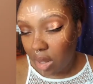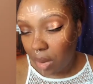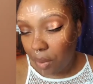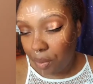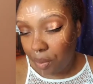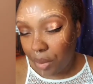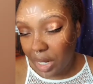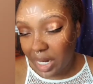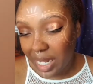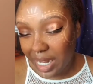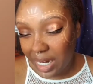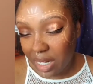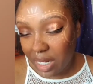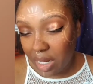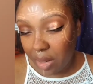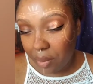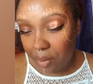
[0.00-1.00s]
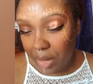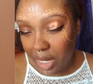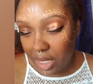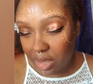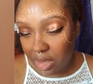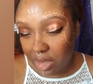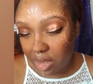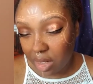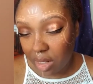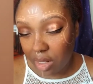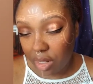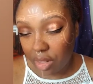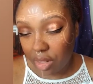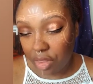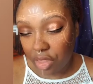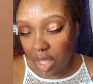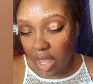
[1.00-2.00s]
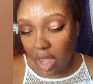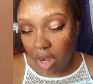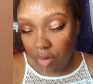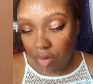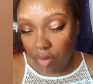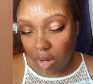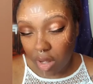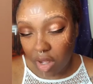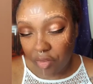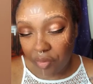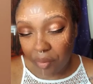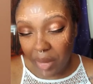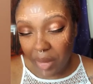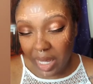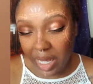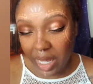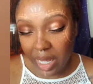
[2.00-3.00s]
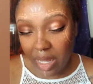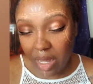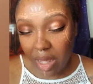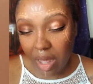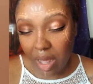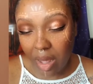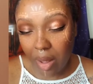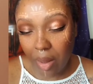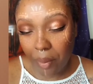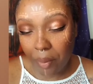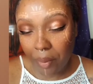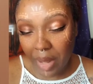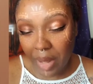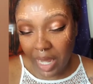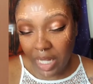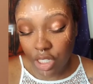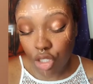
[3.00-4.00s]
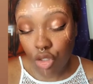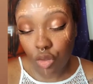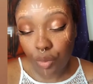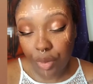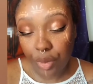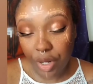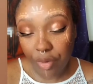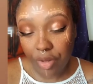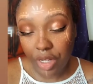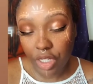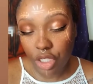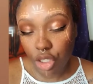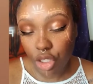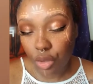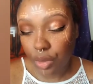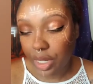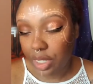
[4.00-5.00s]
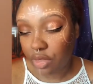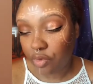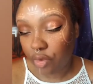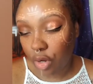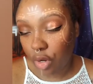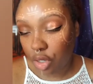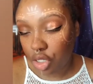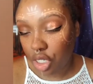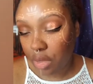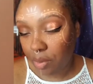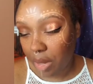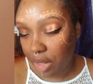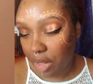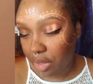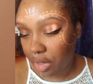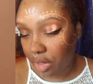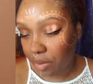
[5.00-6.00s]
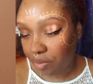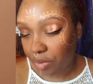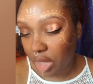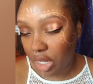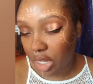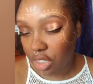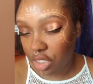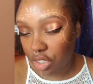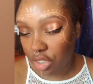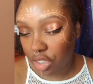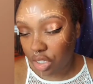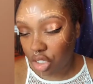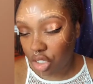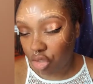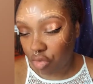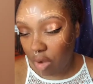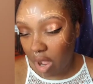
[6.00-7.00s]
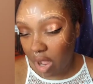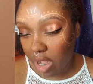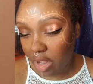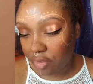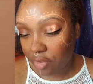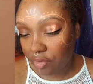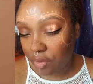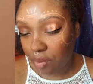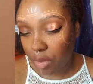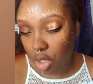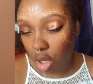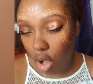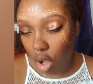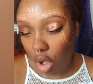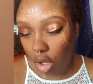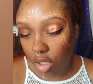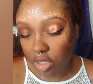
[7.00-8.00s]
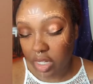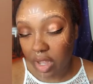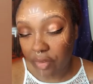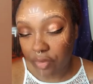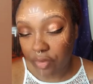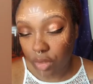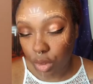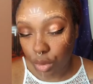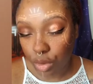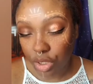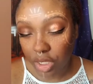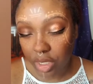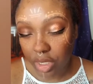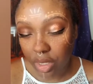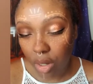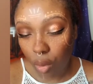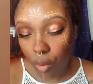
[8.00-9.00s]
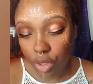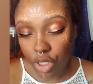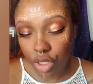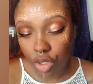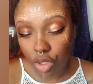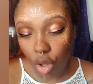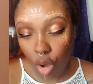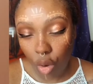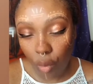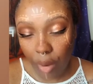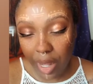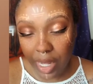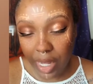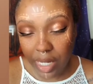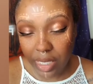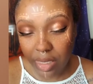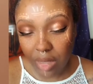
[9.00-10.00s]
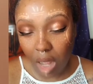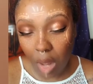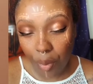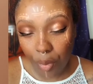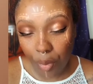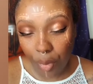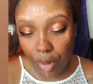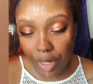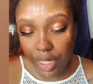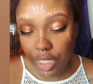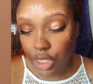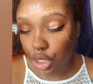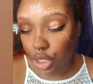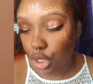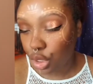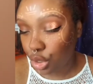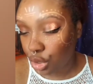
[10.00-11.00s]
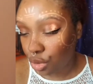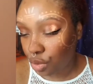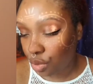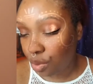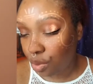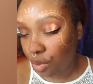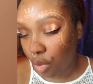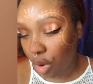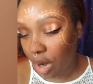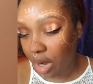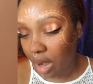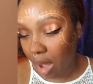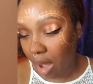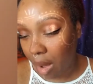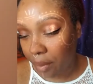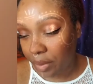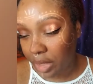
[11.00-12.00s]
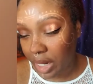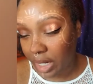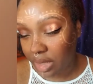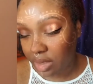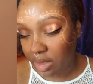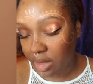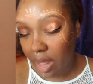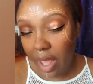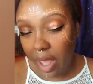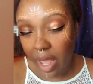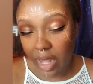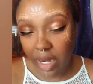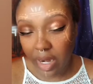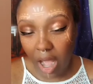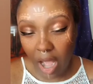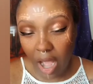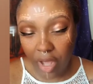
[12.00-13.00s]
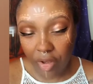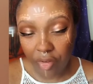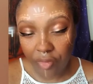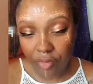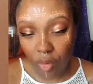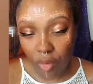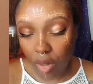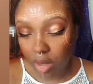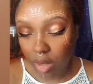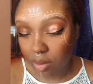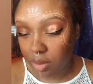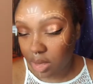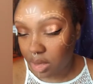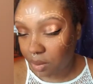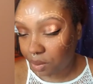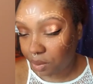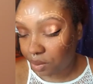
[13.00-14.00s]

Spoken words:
But it commits the error of making man superior to his virgin mother under the drive called evolution, which is always upward into new, more complex and higher forms.